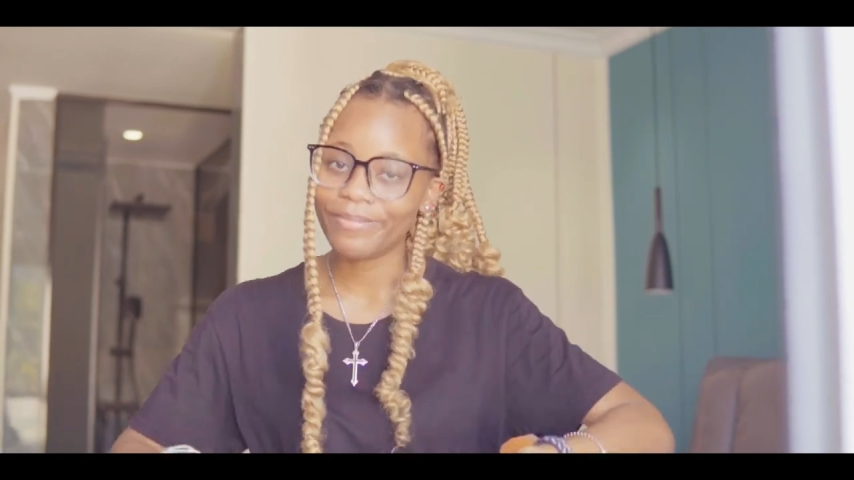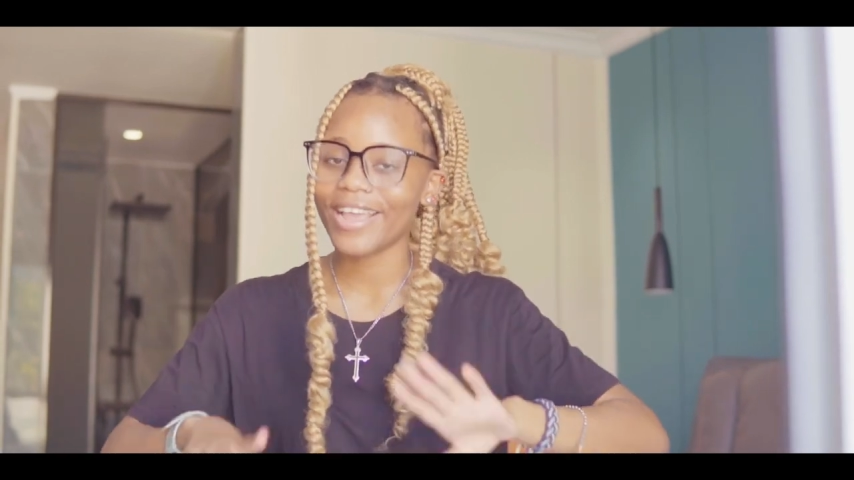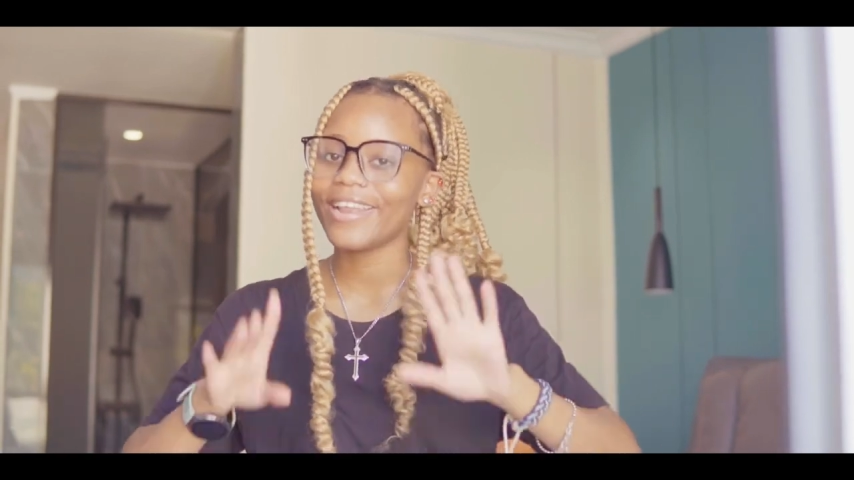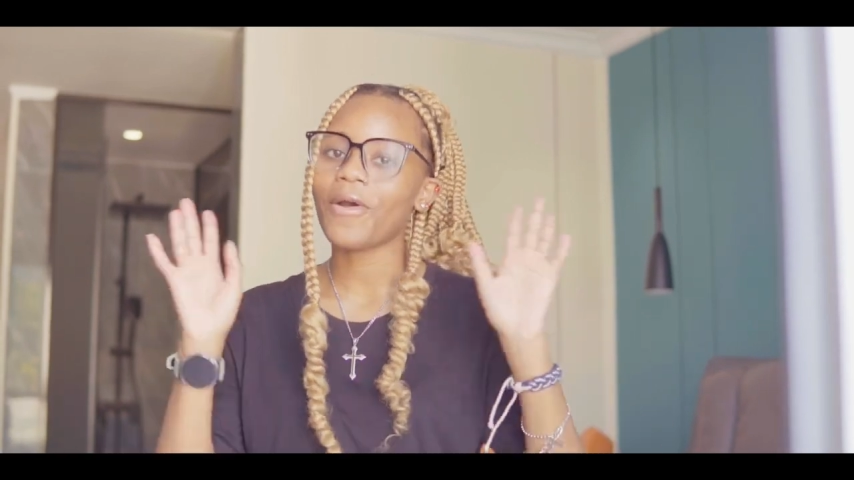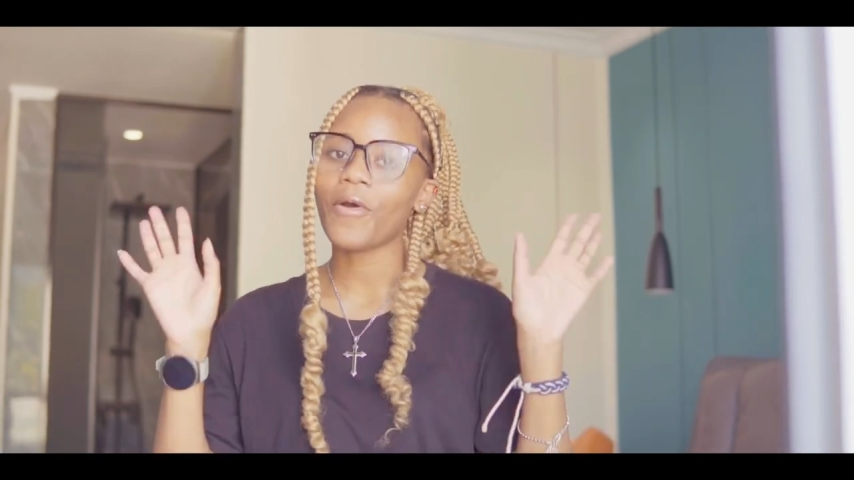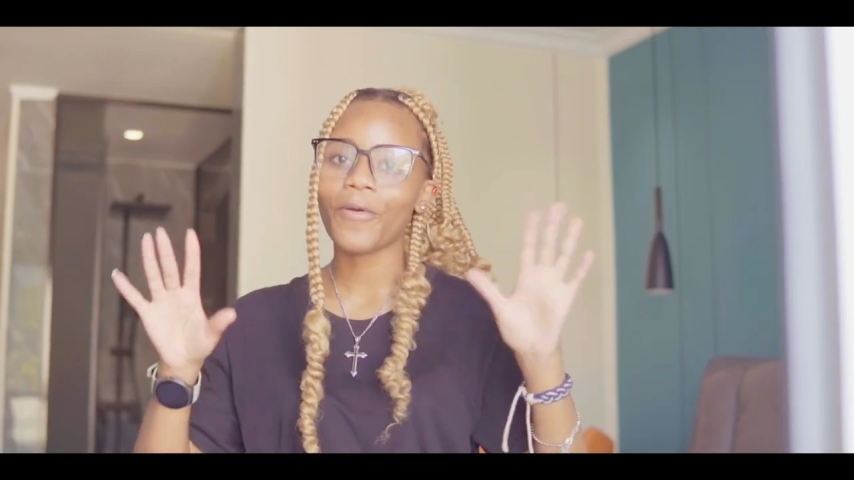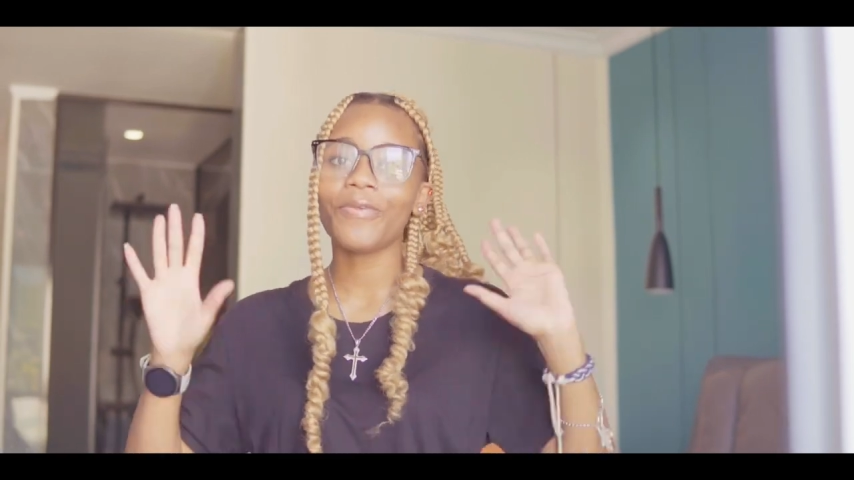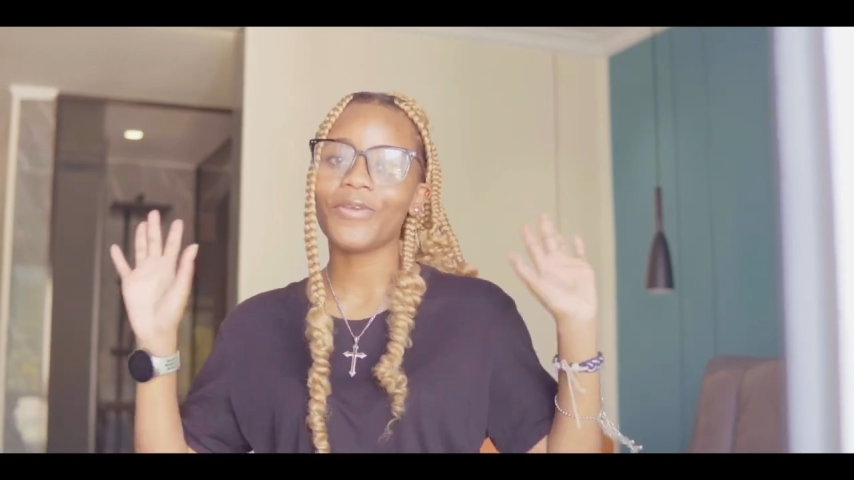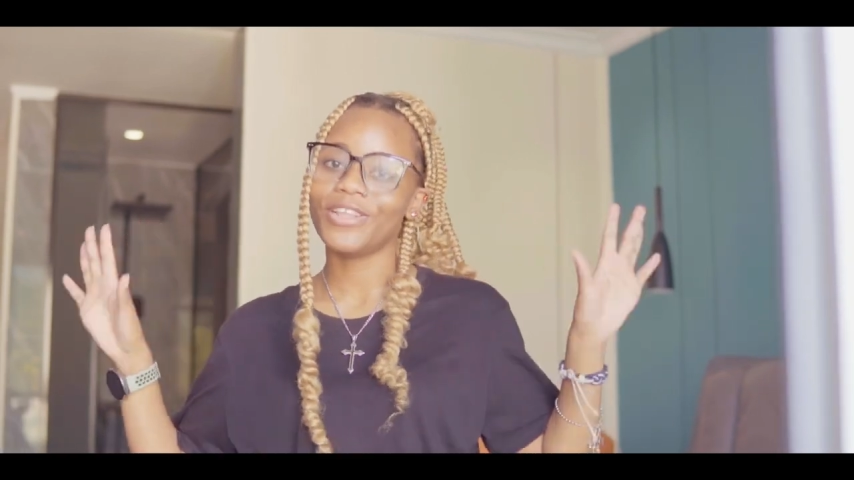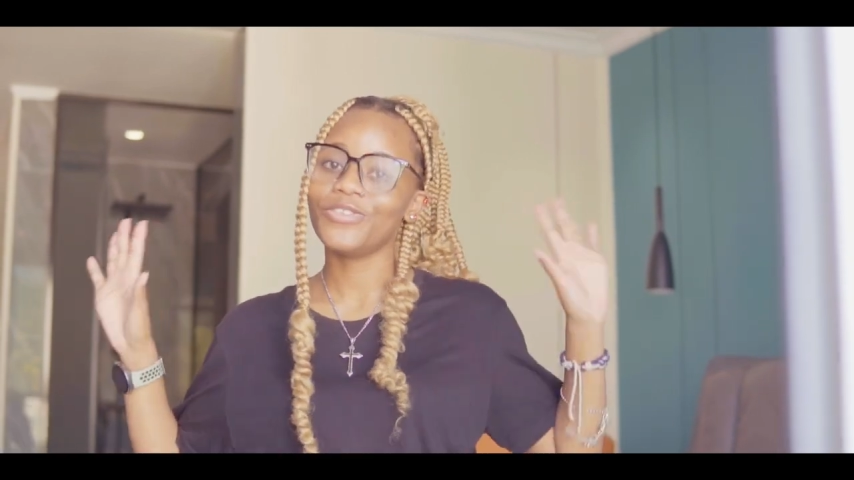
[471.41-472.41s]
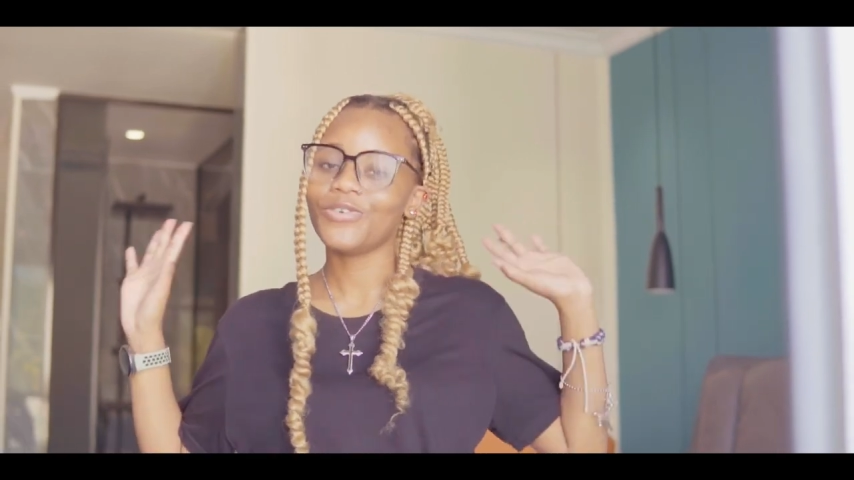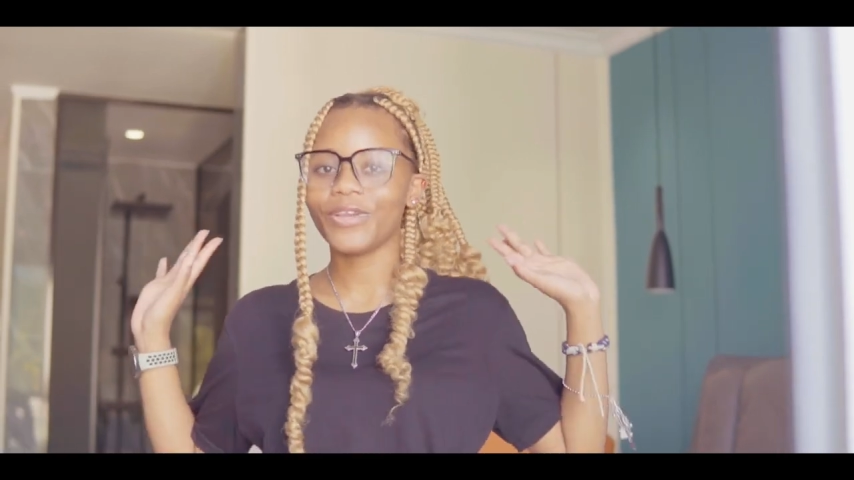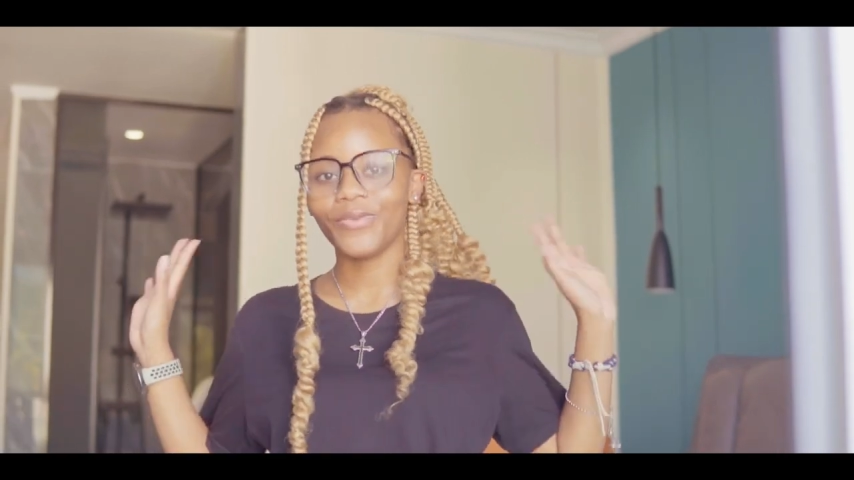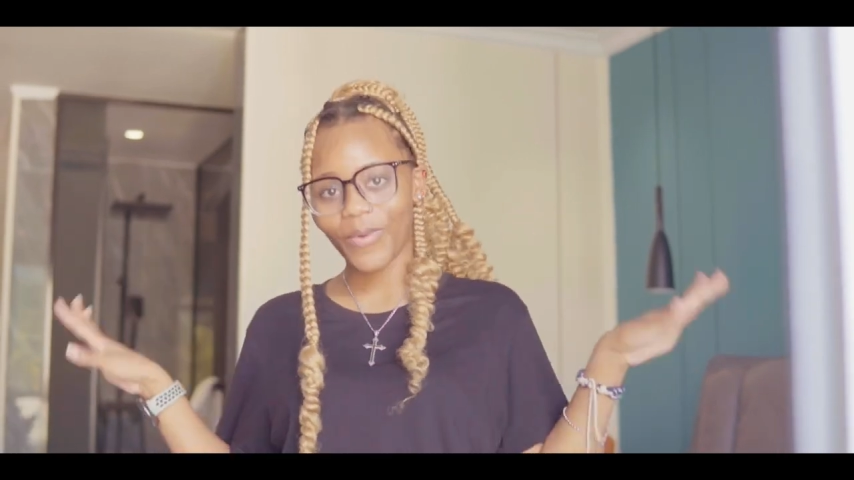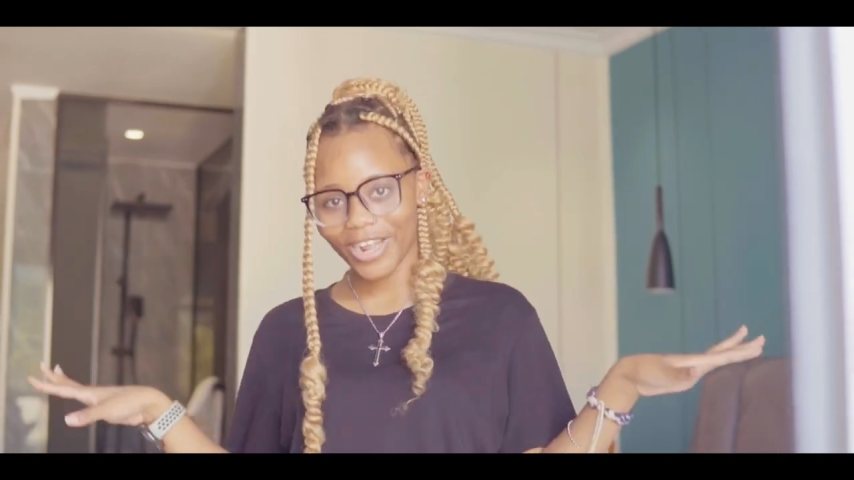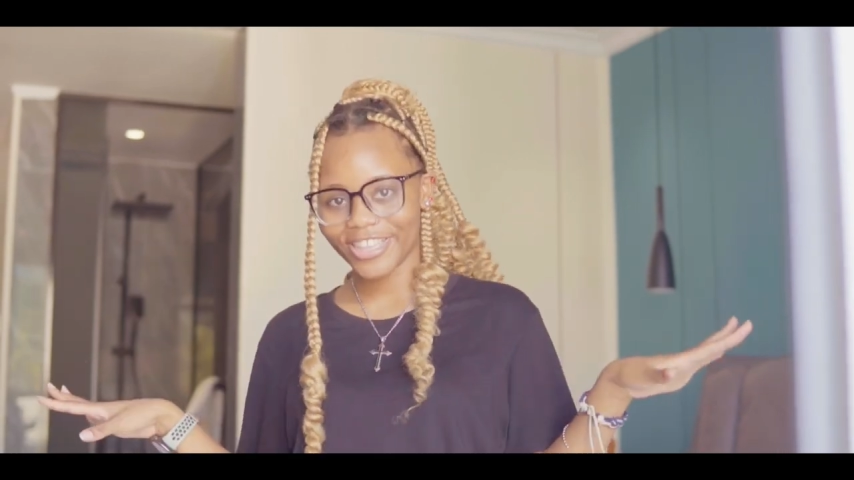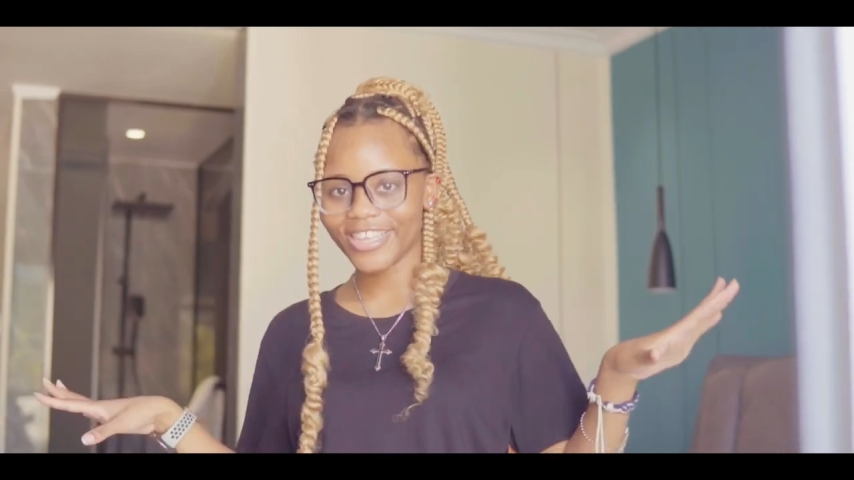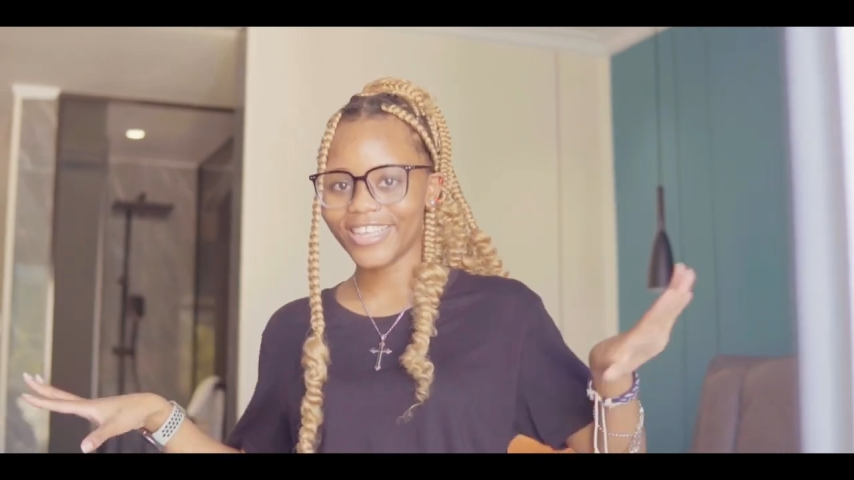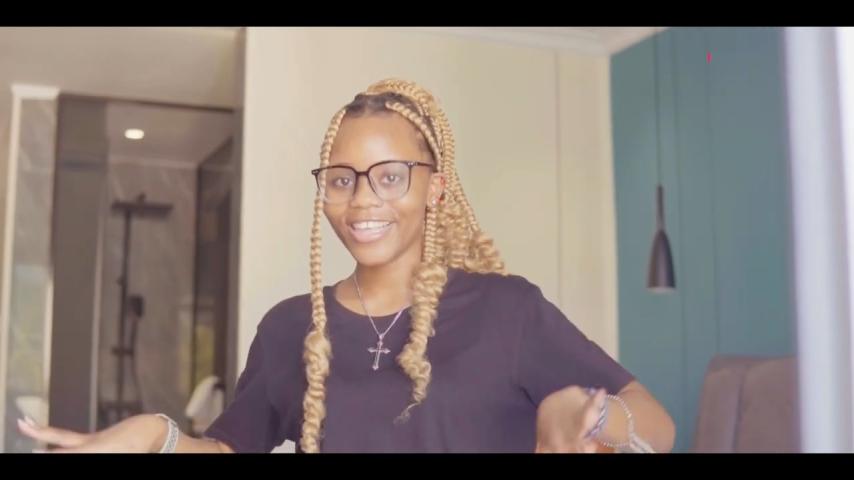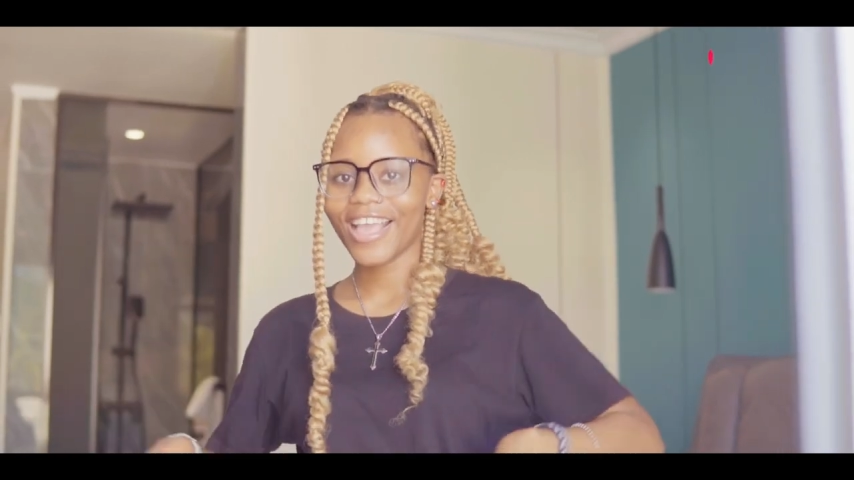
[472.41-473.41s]
and i hope you enjoyed
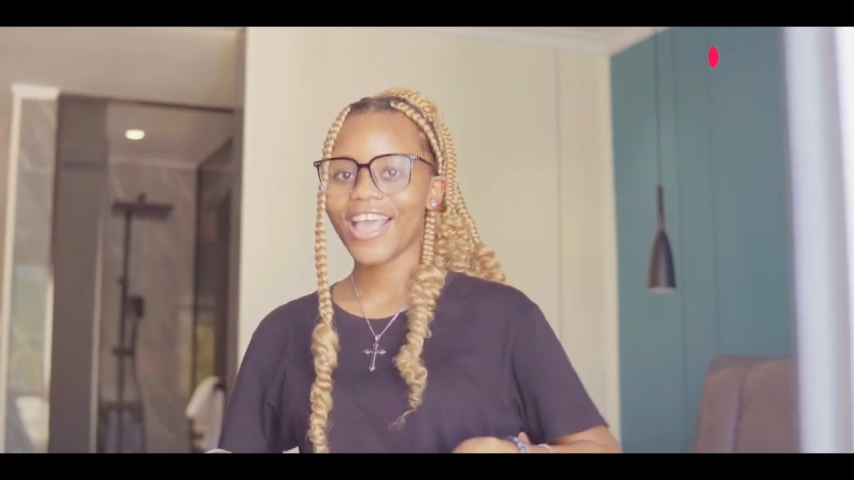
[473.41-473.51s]
watching